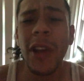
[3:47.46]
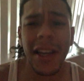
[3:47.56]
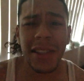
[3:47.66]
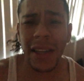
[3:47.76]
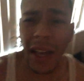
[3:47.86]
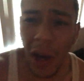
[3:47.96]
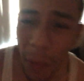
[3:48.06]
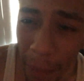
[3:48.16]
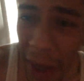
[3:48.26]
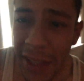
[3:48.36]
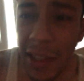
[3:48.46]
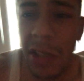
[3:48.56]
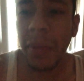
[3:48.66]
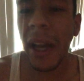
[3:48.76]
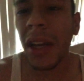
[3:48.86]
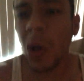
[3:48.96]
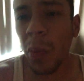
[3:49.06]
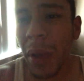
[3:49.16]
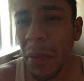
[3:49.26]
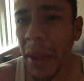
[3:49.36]
you guys need help, message me. I know
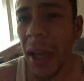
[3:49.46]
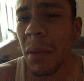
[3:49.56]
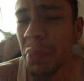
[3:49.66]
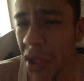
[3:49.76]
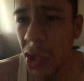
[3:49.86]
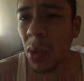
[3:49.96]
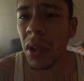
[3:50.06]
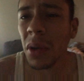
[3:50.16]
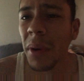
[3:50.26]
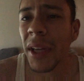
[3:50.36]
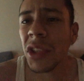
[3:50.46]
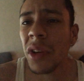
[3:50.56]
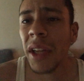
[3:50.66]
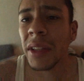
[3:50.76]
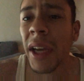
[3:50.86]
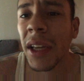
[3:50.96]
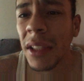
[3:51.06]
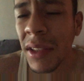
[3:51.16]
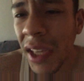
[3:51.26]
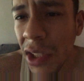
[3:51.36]
people that can put you on the right track, that
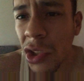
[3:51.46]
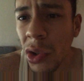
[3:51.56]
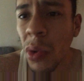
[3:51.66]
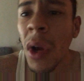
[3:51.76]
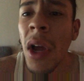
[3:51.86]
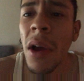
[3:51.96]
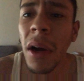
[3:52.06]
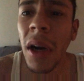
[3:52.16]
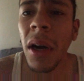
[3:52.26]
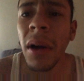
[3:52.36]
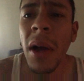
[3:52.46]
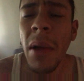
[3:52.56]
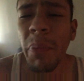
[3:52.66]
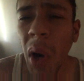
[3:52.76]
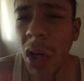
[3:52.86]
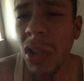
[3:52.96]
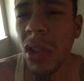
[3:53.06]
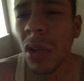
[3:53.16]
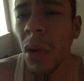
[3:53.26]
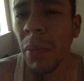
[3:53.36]
can teach you
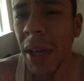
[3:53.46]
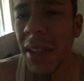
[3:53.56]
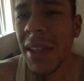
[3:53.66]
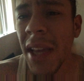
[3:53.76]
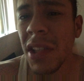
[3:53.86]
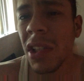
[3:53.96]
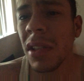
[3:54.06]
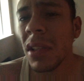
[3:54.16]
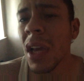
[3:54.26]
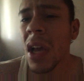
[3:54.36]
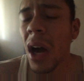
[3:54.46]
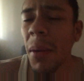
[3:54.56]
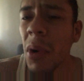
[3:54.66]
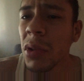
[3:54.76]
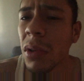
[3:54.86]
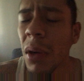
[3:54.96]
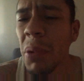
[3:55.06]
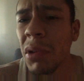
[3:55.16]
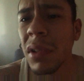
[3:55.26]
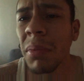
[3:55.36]
personal meditations. I'm also going
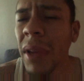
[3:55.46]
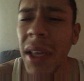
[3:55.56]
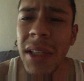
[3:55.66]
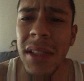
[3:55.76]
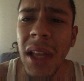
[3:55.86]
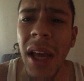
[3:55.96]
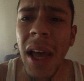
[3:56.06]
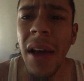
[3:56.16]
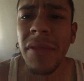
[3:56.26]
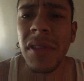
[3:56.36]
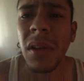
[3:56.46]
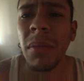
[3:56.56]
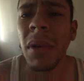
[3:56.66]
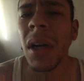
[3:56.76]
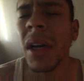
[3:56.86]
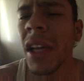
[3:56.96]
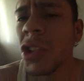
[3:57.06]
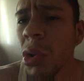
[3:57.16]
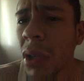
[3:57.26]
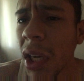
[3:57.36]
to post some links that have some
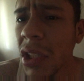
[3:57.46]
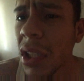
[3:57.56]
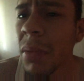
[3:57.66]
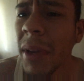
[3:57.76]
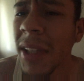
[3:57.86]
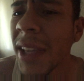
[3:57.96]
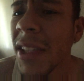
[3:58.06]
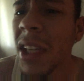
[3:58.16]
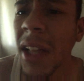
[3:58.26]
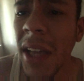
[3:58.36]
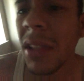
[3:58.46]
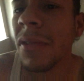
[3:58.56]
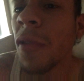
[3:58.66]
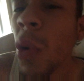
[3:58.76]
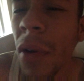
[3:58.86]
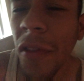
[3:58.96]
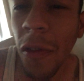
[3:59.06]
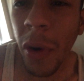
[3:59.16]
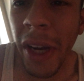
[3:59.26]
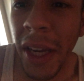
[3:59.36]
introduction meditation classes for
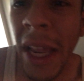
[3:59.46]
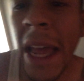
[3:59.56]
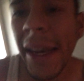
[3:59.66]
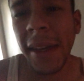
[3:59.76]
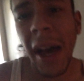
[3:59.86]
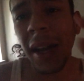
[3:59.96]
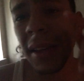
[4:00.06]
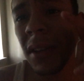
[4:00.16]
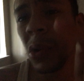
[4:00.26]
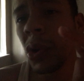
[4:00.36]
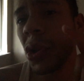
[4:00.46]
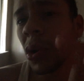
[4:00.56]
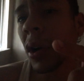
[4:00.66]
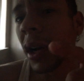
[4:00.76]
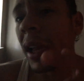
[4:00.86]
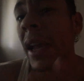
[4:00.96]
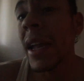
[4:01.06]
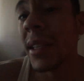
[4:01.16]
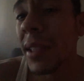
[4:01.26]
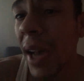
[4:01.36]
free, not New York.
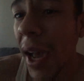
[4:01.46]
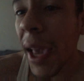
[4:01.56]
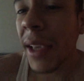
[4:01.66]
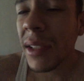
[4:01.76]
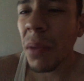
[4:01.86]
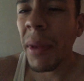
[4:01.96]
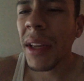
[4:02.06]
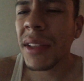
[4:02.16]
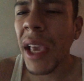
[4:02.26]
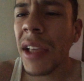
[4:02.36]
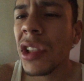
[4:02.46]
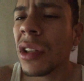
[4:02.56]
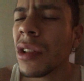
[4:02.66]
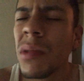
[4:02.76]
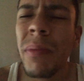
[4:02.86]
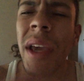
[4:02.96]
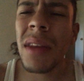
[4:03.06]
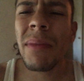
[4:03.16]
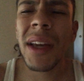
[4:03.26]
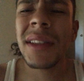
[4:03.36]
It's not ASIM Meditation. There's
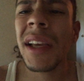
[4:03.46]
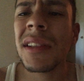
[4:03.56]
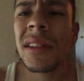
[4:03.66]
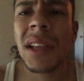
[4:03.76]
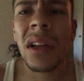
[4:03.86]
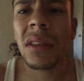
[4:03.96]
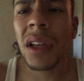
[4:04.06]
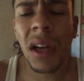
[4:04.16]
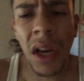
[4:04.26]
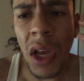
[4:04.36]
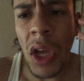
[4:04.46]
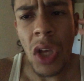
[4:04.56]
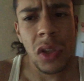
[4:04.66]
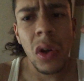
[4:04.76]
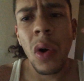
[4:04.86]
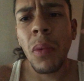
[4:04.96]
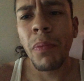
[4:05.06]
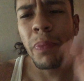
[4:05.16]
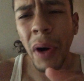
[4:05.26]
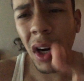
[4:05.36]
many meditations out there. So
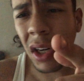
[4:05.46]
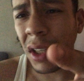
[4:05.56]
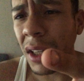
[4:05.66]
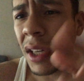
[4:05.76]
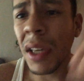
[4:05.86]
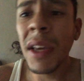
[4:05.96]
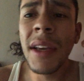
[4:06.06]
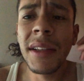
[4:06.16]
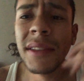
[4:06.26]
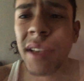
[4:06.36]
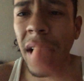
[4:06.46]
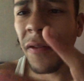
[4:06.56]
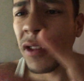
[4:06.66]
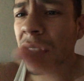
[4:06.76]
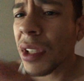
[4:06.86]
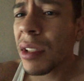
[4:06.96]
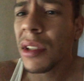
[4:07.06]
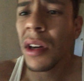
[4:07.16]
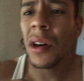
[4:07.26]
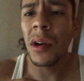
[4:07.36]
Berkeley, San
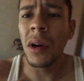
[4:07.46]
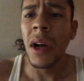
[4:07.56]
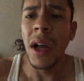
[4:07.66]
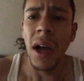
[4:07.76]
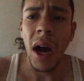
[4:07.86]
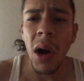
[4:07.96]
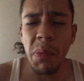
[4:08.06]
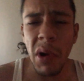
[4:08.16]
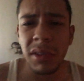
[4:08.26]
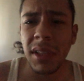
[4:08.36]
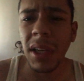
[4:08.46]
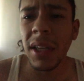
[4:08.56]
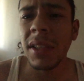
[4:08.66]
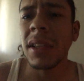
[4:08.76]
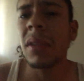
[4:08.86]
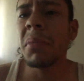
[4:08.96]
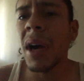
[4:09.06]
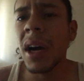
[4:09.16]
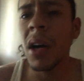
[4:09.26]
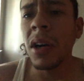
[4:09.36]
Francisco, I'll post the links in the
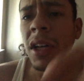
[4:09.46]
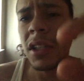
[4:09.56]
bio.